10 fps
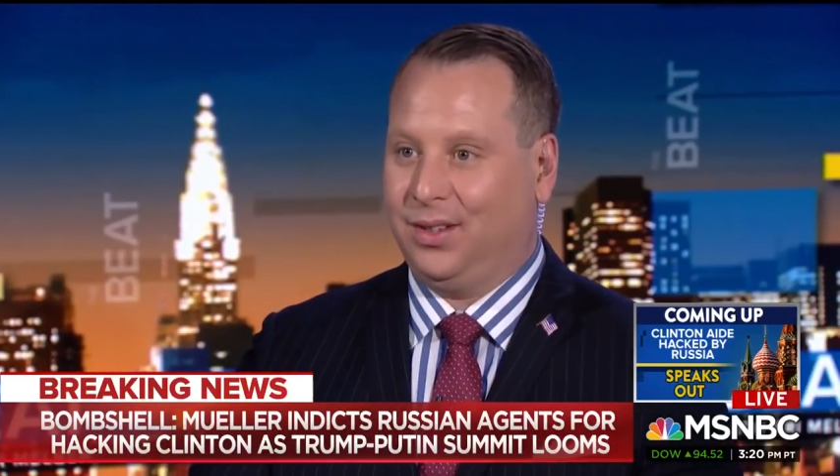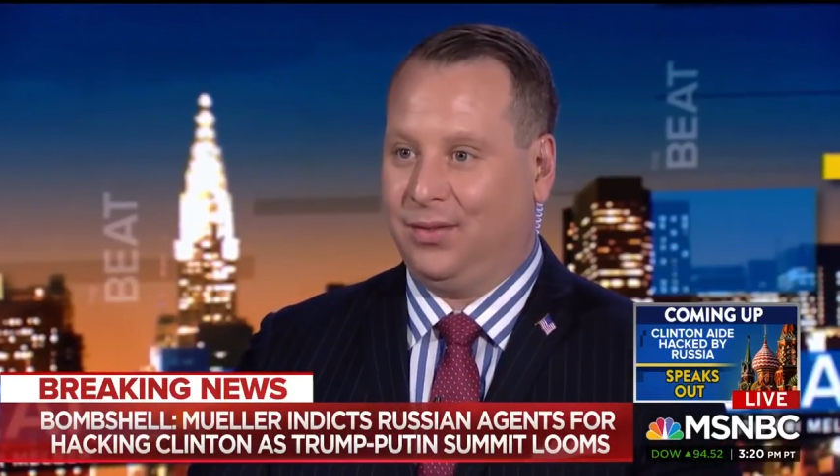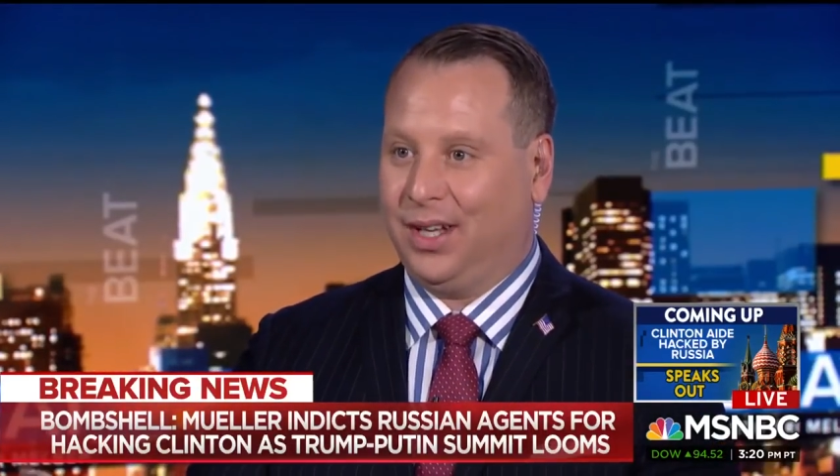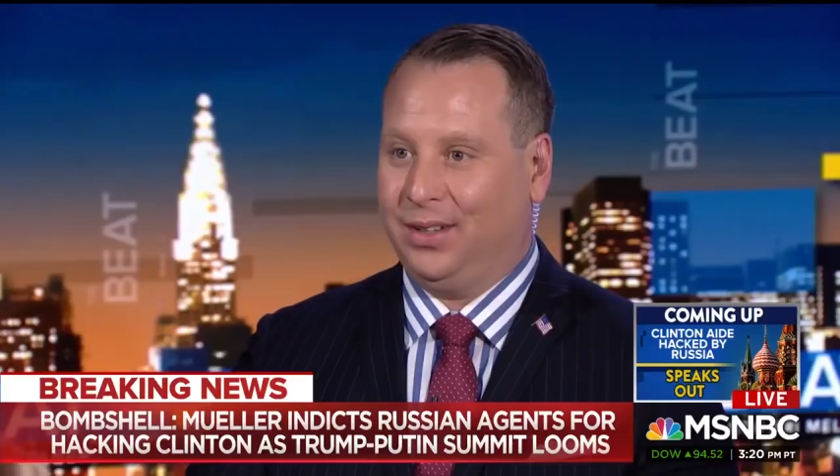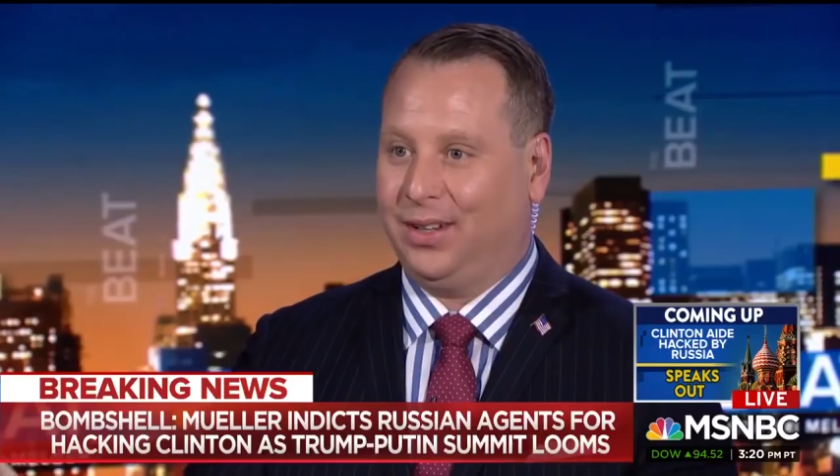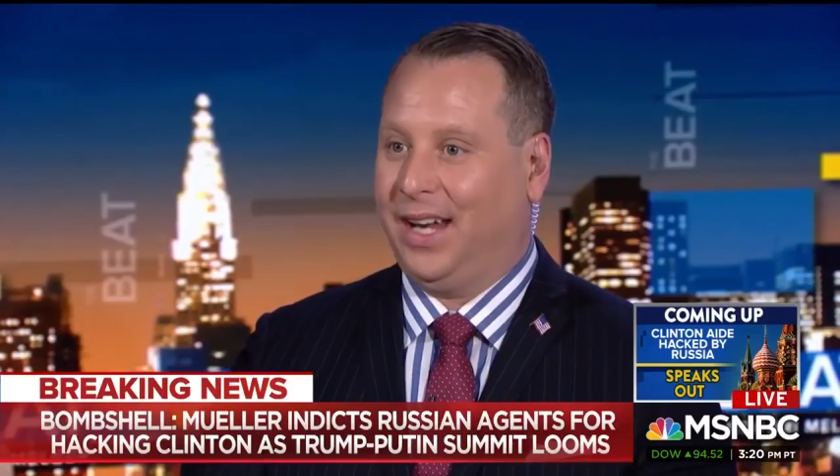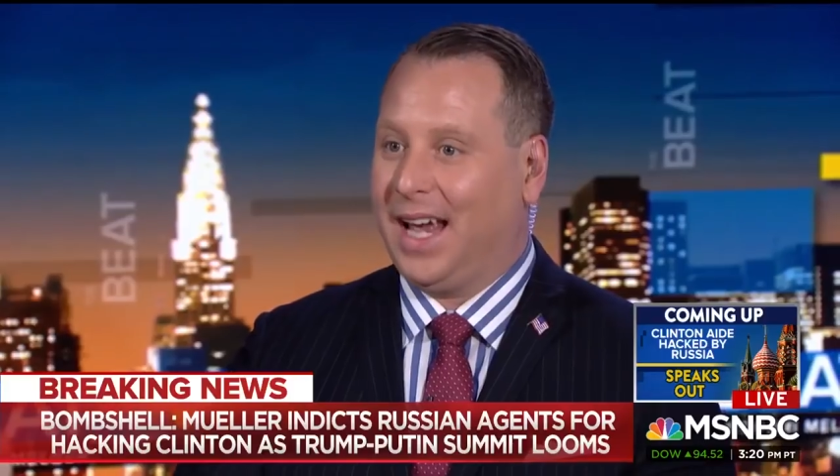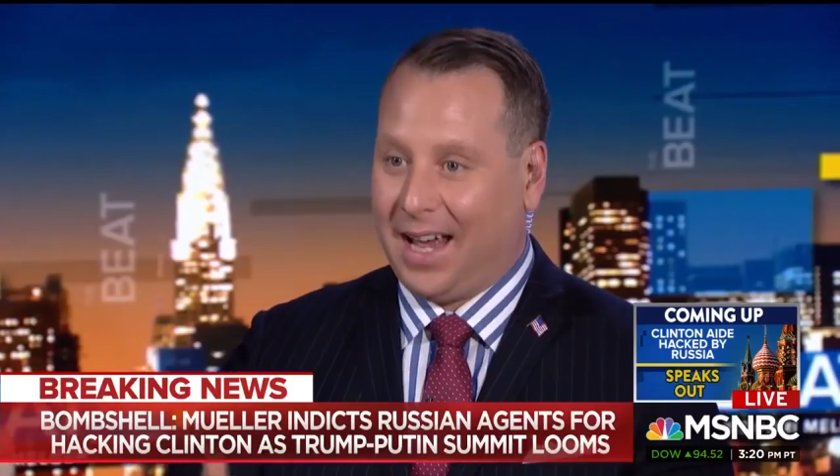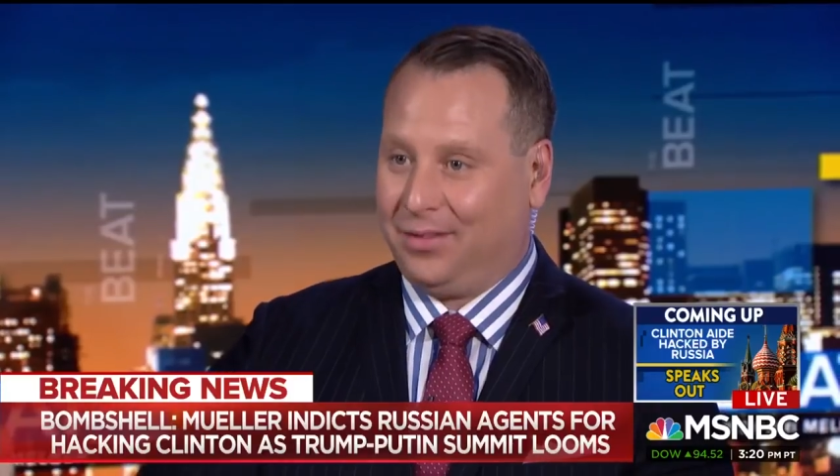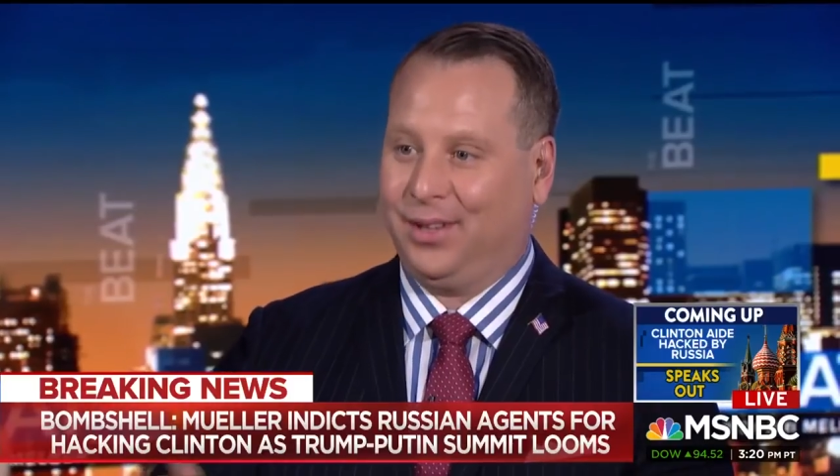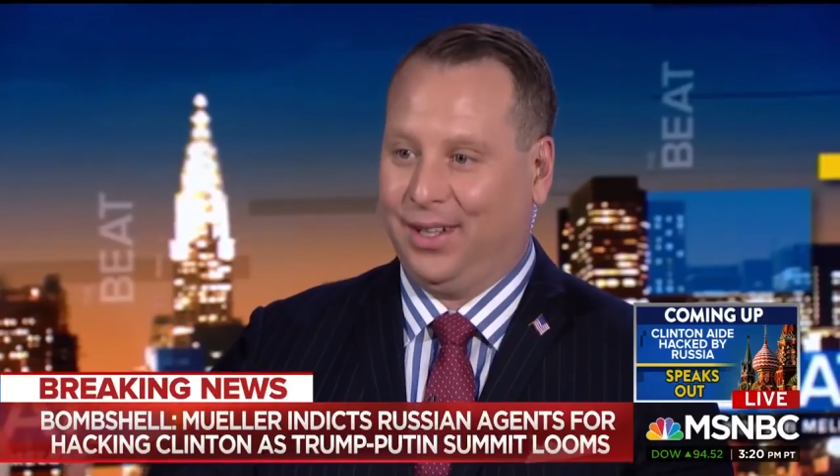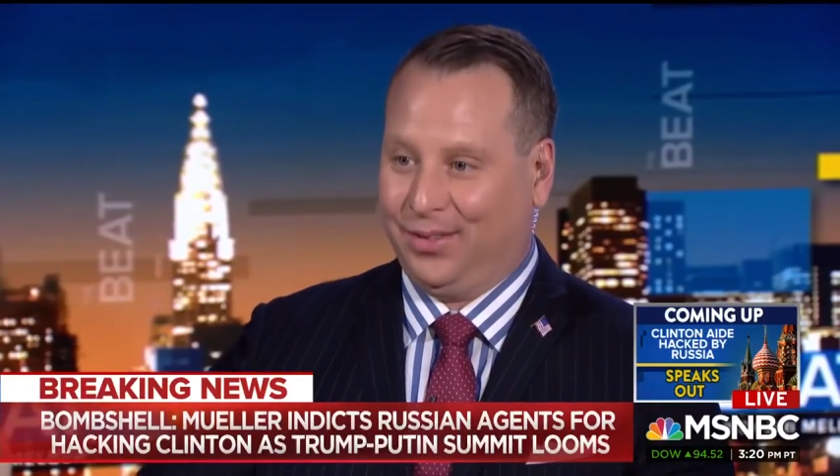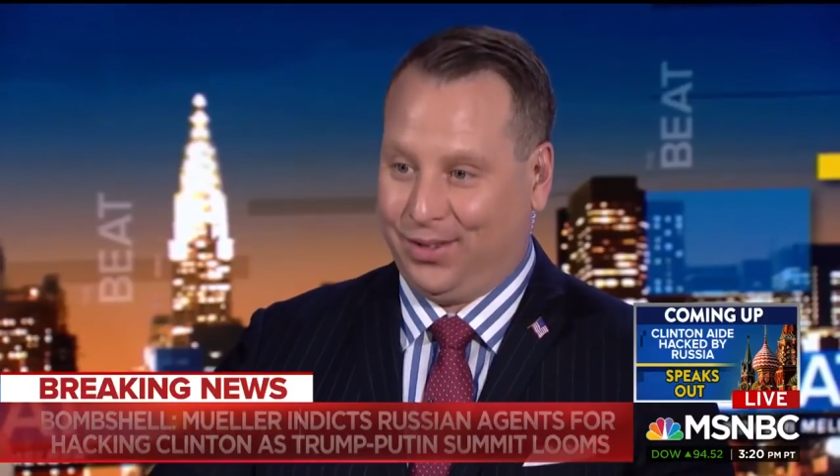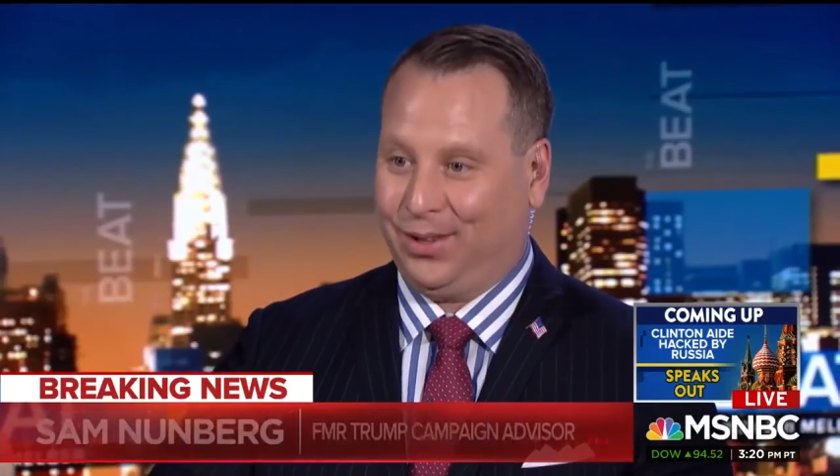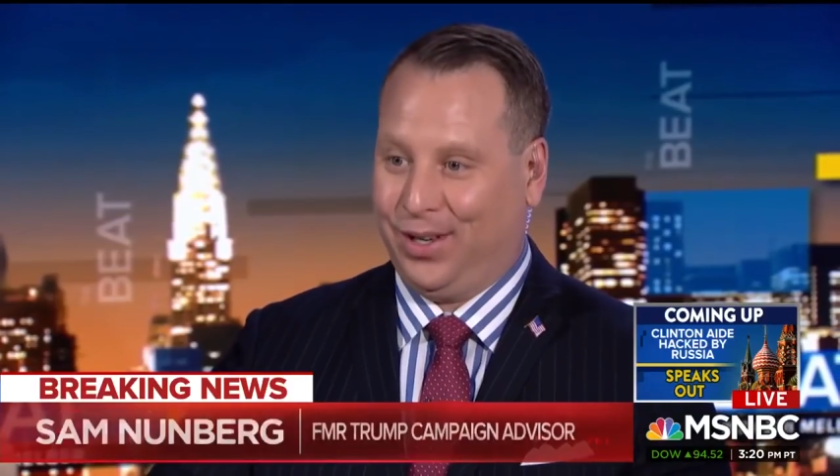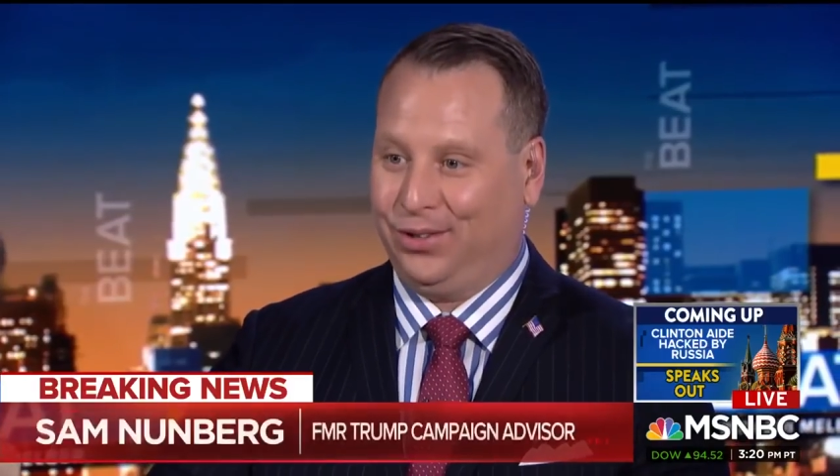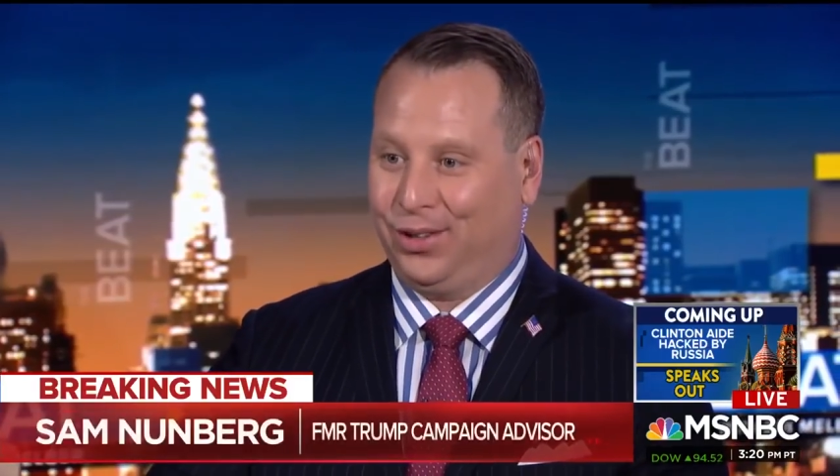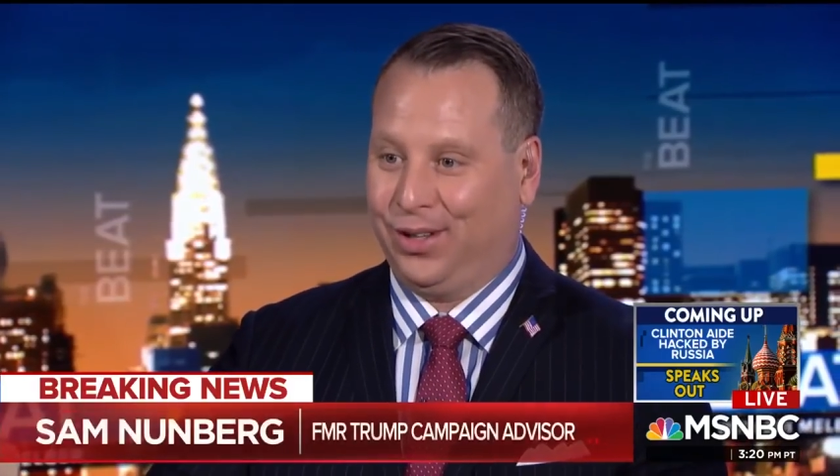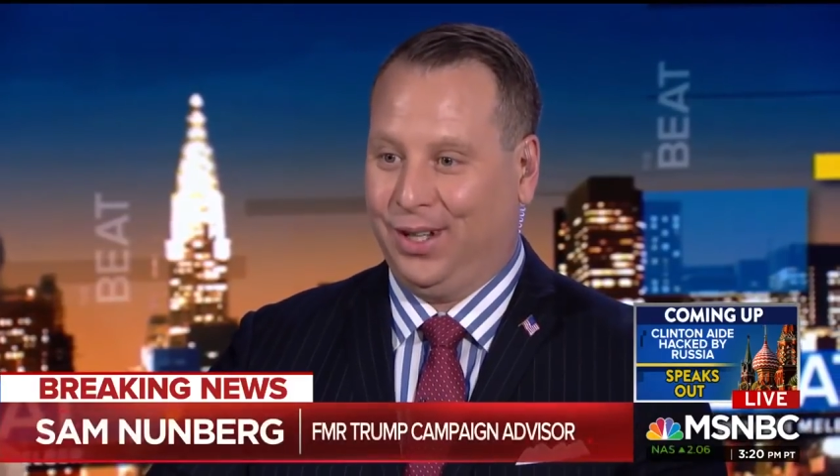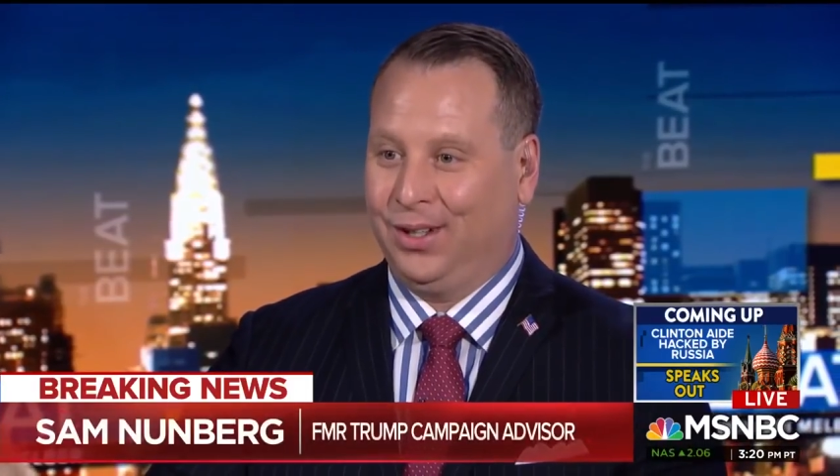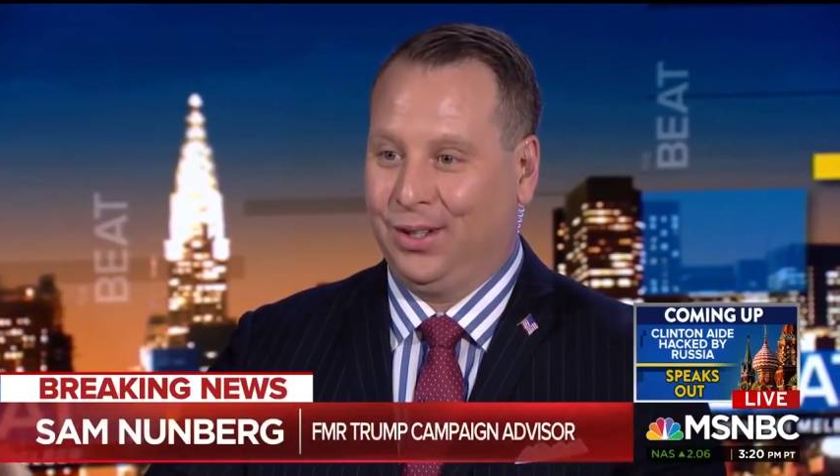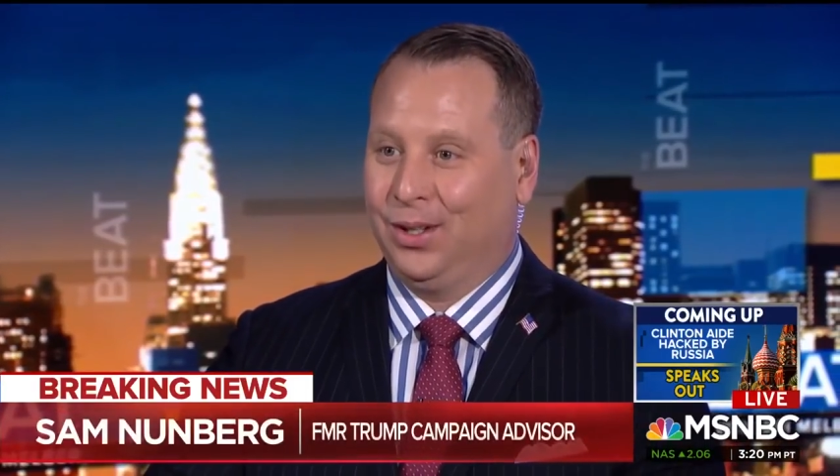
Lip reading: the grand jury,